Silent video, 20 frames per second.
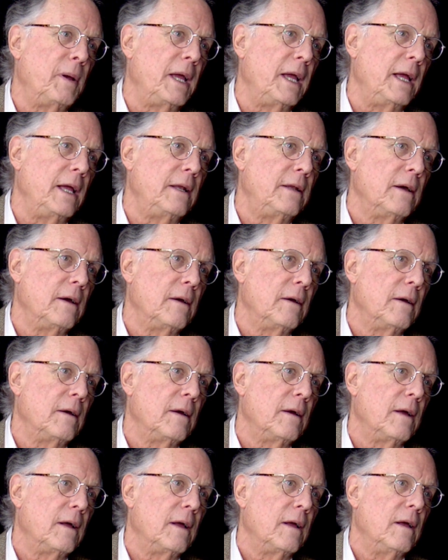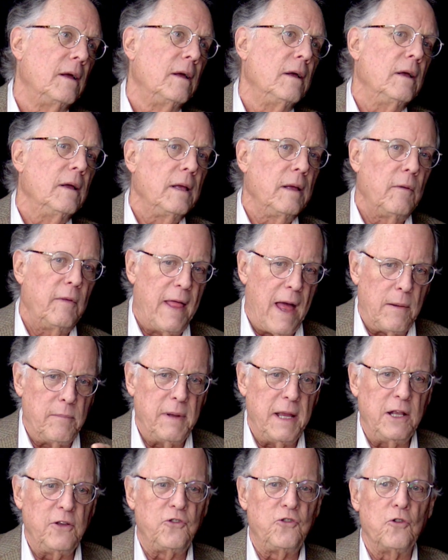That's very fast. That
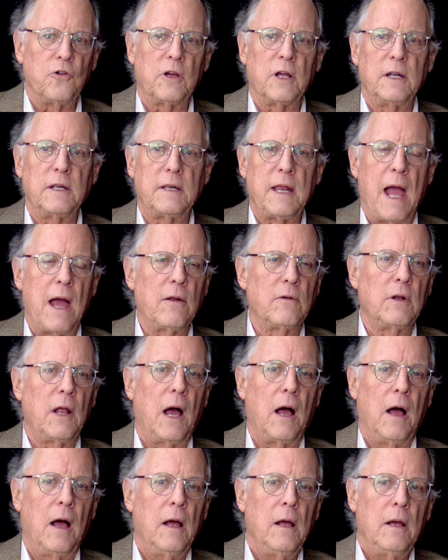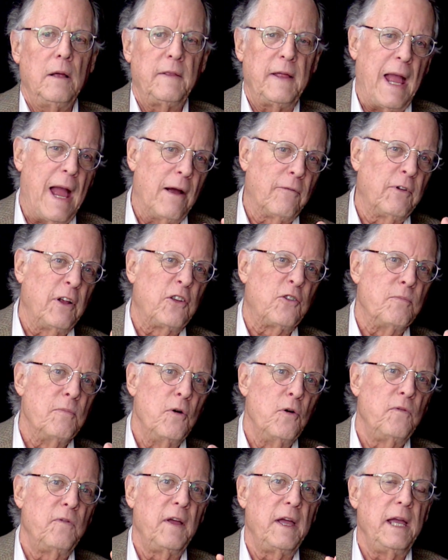means you can download uh, the average
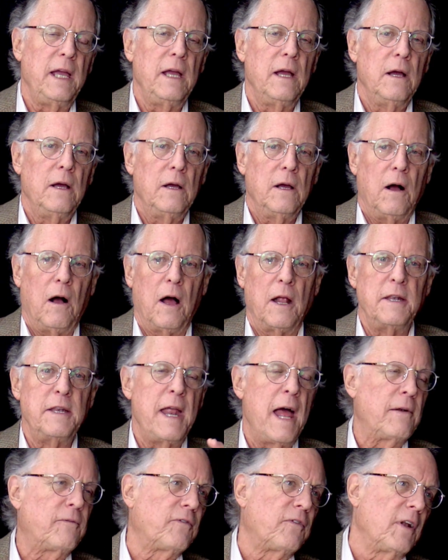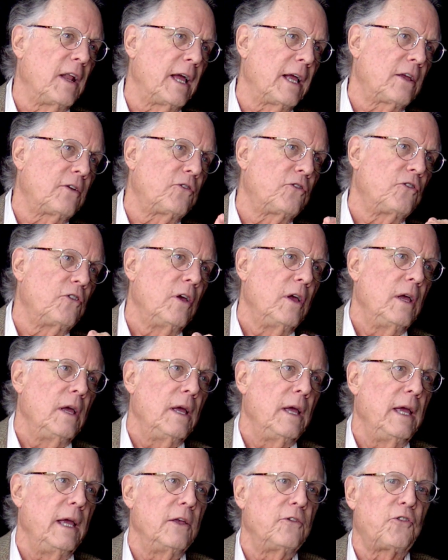movie on Netflix
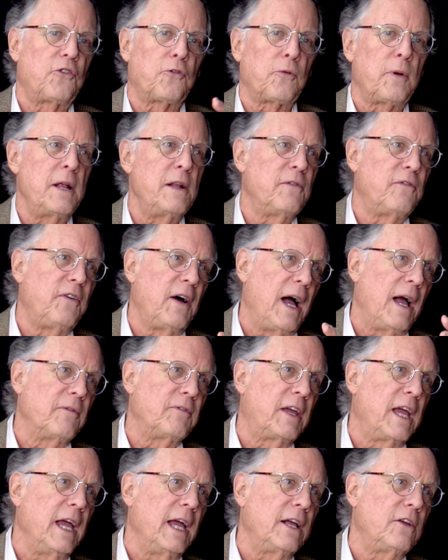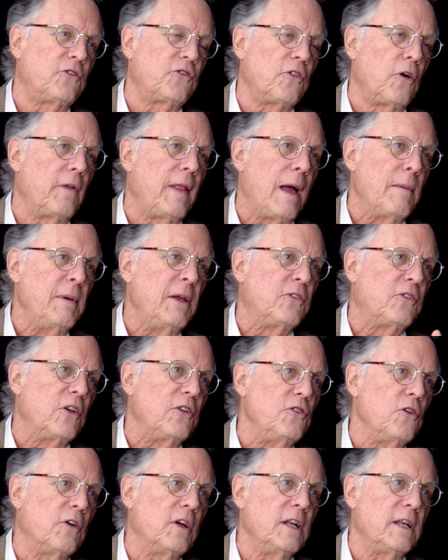yeah. is three to five gigs. So that means
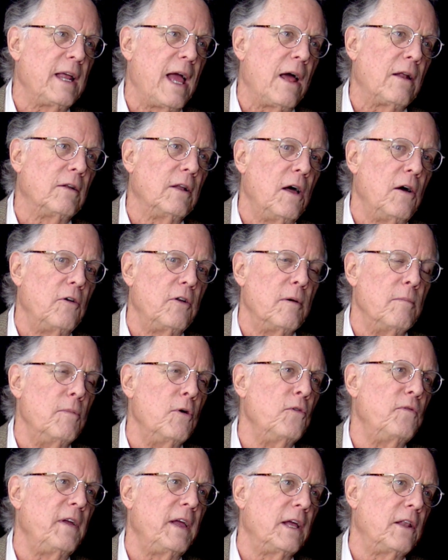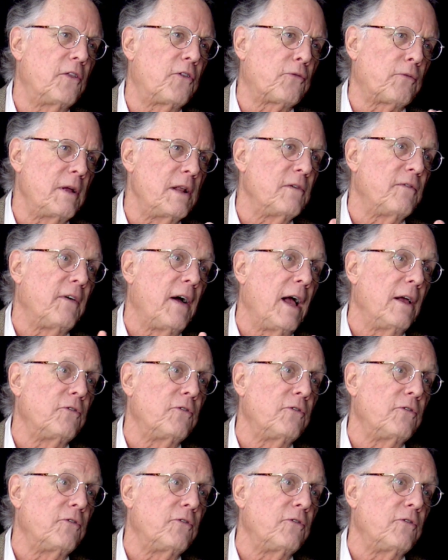that you can download a movie in three to five.